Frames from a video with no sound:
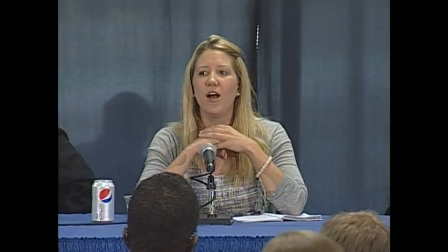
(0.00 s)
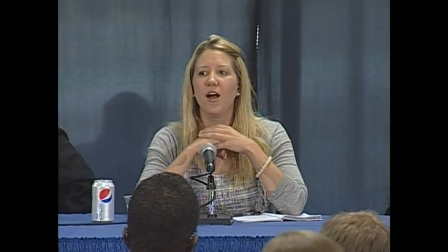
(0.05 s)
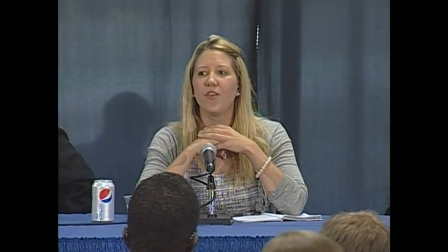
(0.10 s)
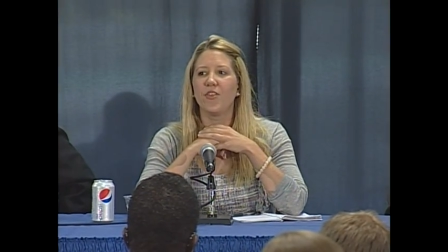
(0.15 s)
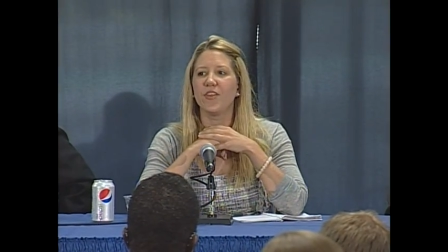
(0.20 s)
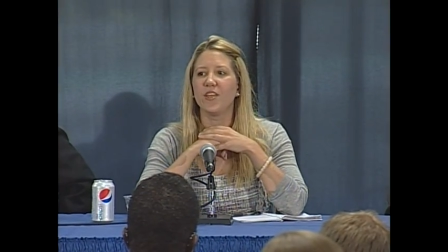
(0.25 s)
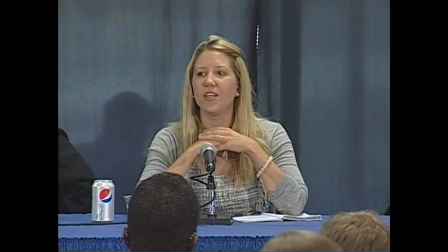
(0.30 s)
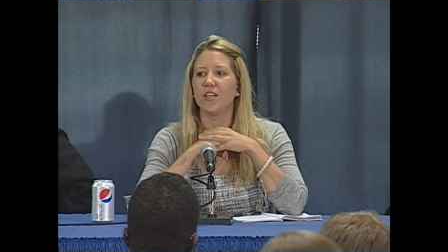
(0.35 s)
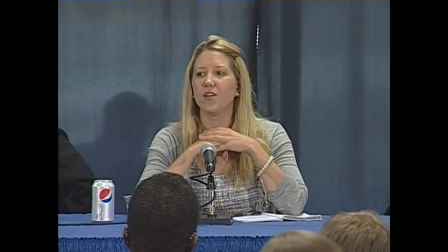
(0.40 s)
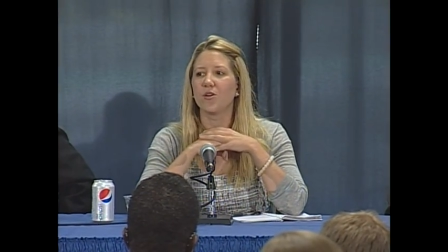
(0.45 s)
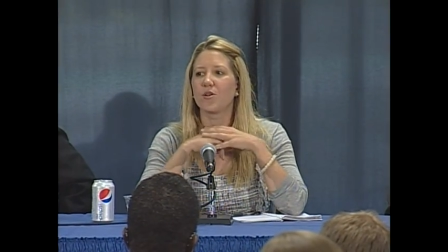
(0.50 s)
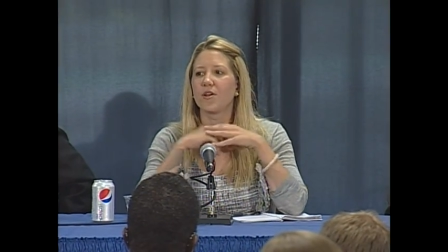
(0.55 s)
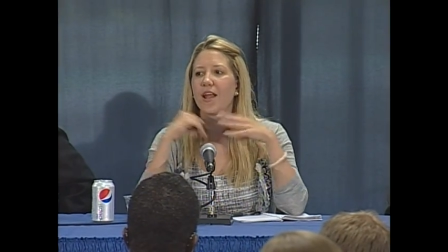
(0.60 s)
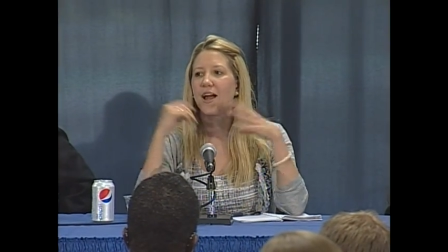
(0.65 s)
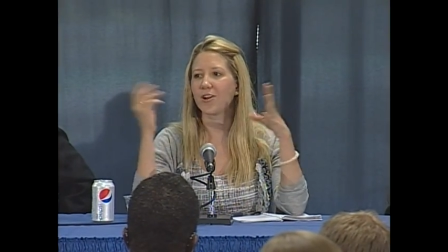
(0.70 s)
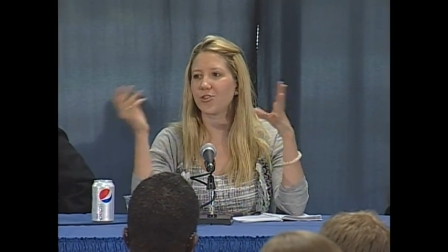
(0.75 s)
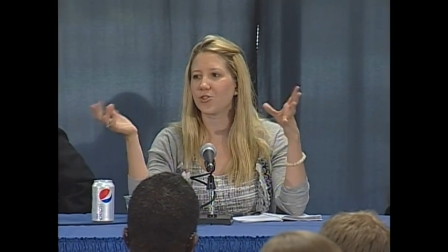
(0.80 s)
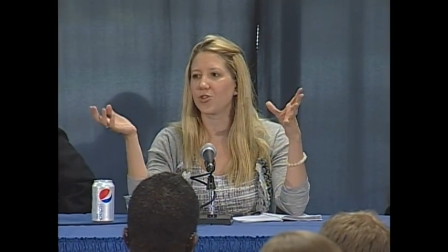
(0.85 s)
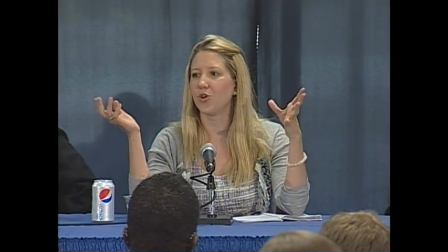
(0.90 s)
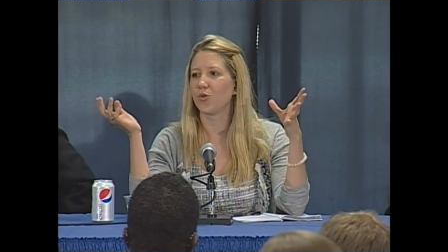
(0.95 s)
the
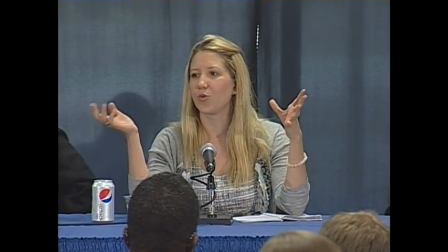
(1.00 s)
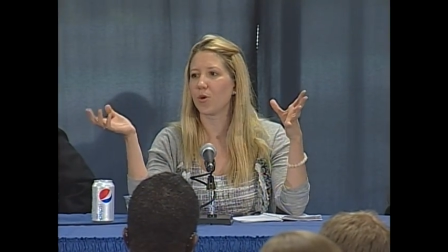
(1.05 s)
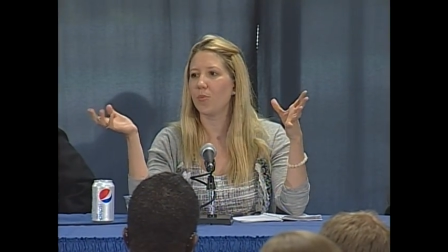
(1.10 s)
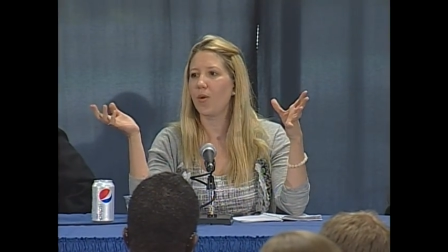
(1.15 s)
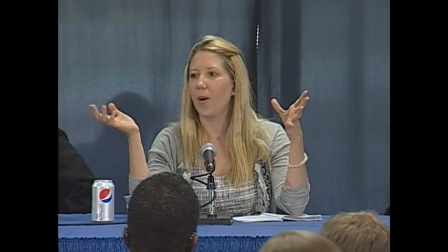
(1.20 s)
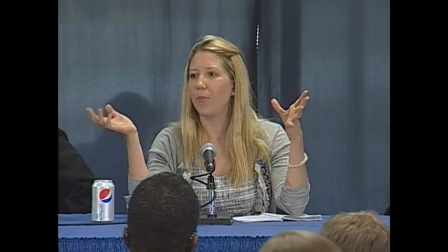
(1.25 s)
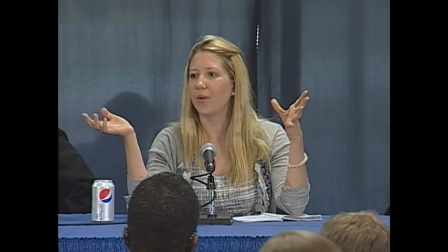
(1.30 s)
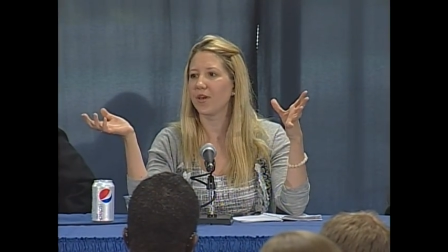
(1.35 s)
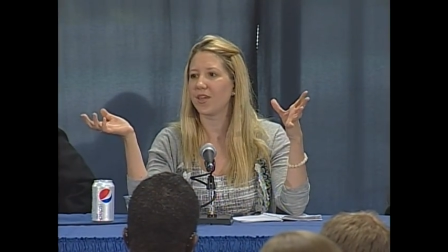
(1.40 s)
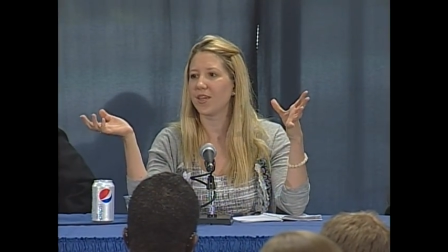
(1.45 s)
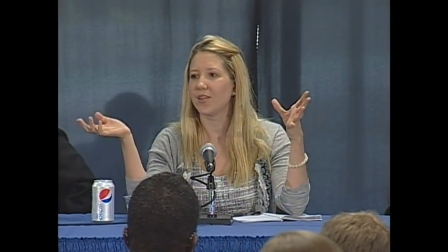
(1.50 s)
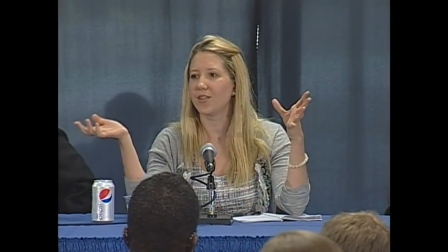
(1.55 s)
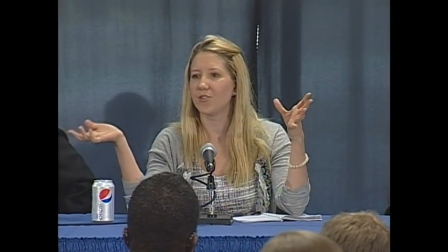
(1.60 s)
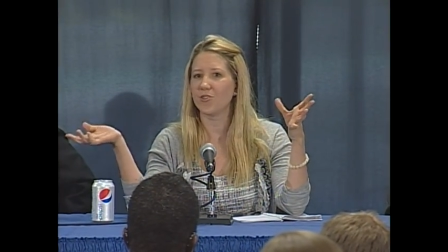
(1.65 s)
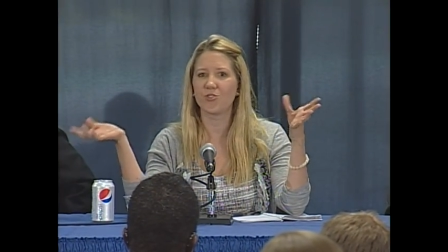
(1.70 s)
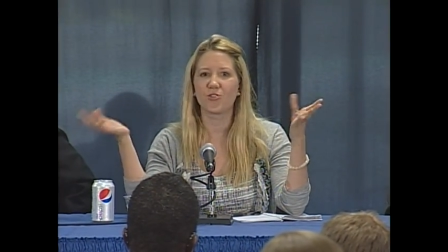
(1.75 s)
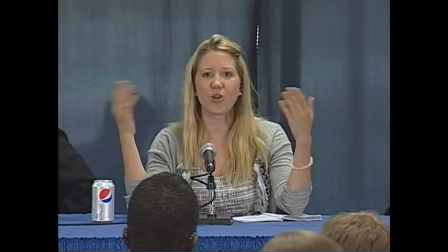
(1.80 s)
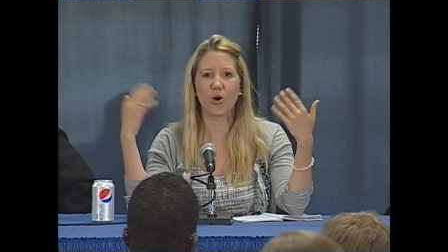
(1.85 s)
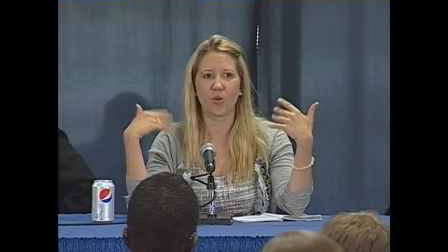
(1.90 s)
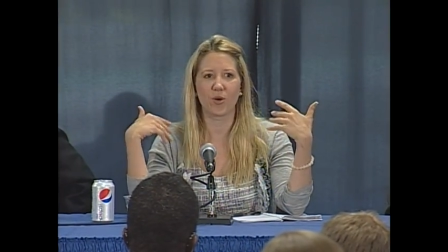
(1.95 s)
national
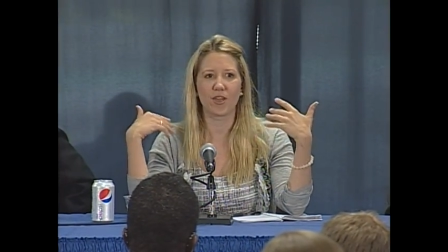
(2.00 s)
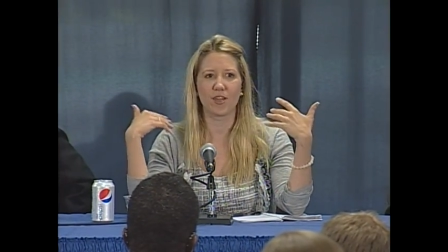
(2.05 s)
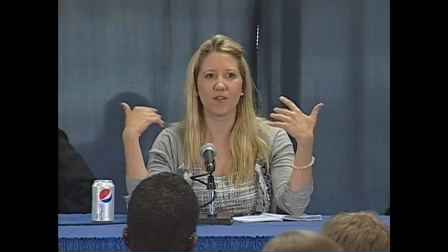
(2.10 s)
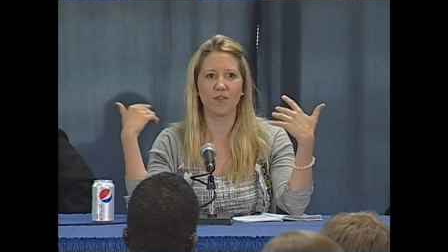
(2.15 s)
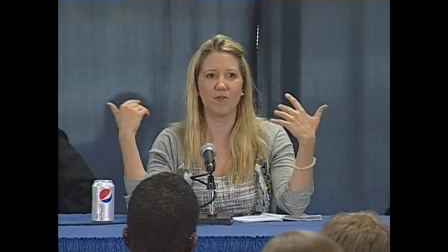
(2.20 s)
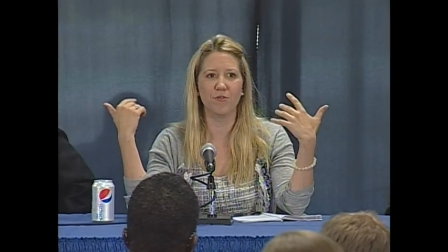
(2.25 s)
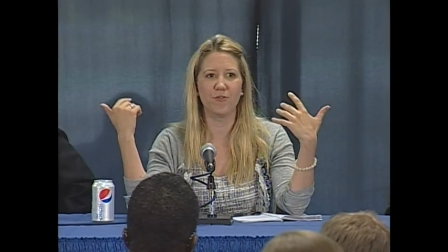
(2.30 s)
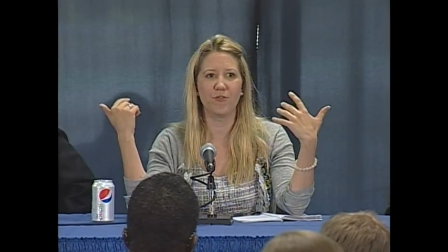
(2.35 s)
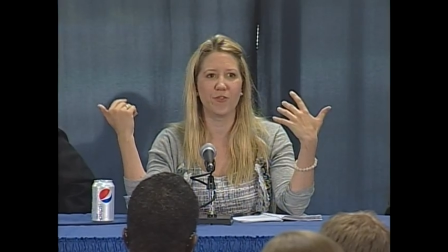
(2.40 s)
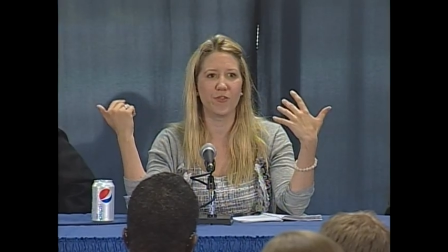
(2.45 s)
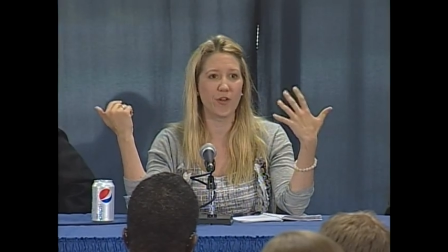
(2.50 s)
Republicans don't give